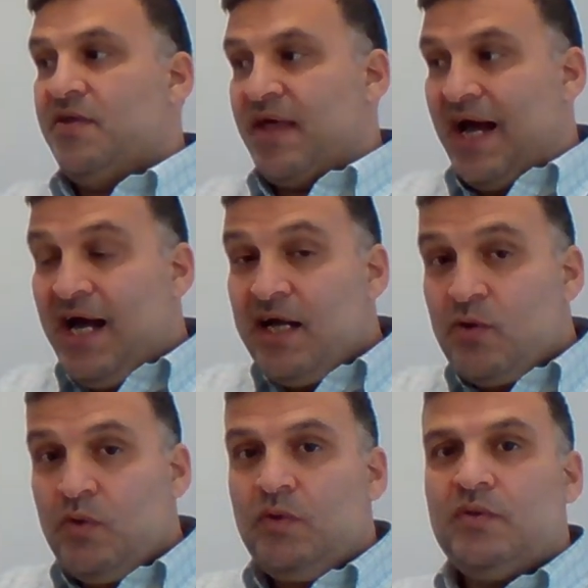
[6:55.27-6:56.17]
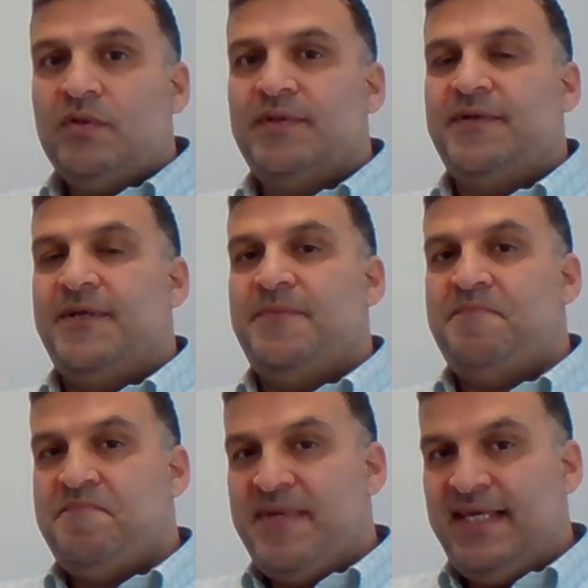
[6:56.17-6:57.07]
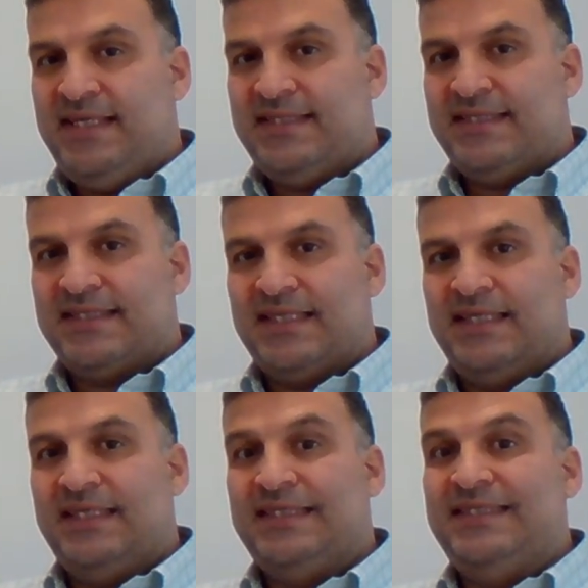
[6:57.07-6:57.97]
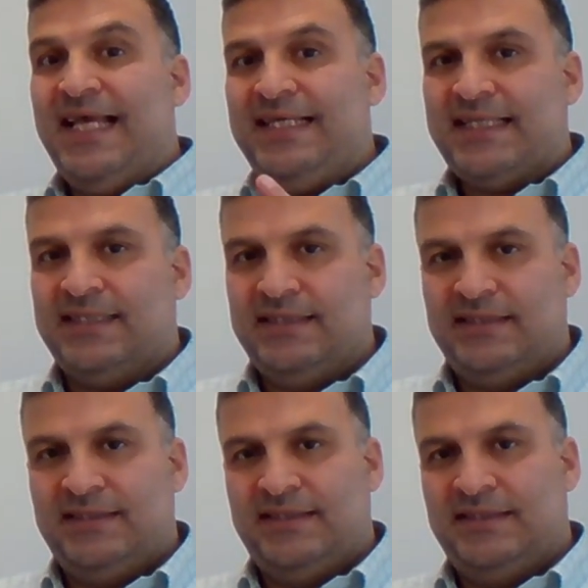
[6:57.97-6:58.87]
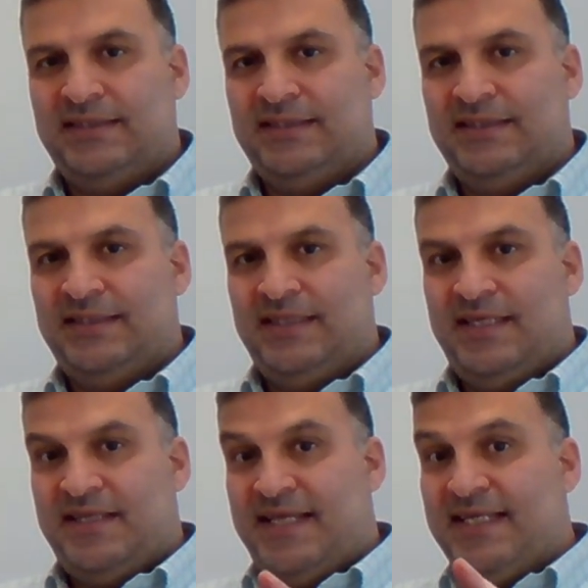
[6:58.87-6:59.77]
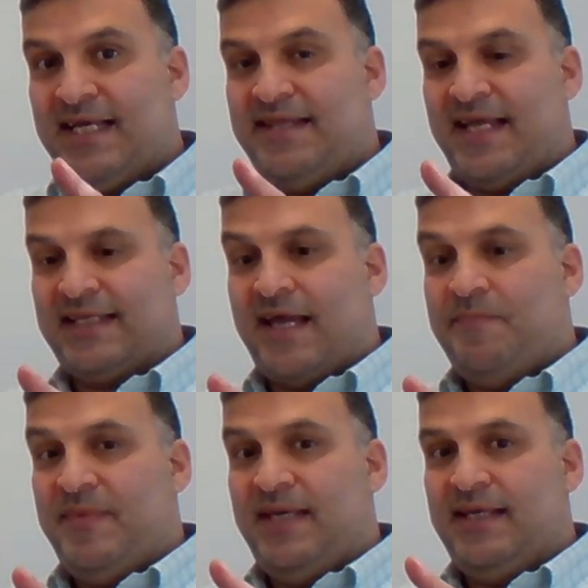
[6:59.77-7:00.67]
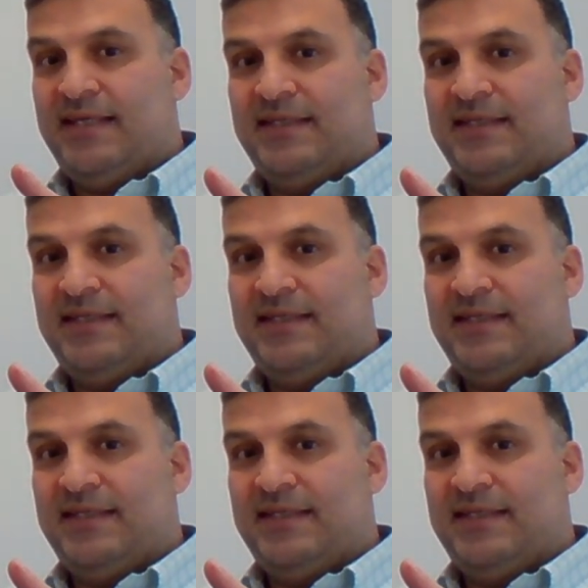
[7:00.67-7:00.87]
The arrow means data that can be